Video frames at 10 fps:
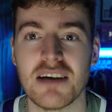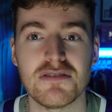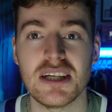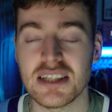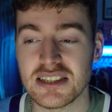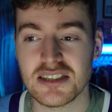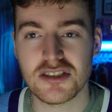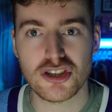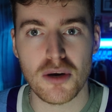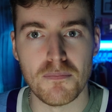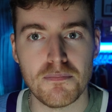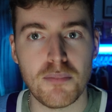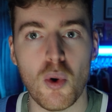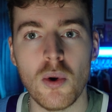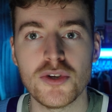I feel like this is such a
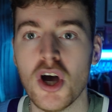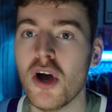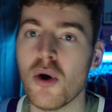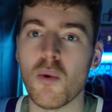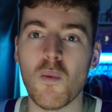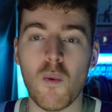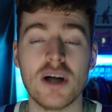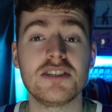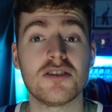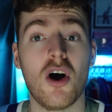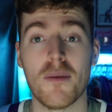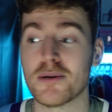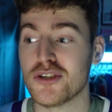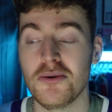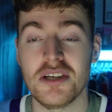bold, once
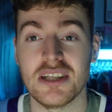opportunity.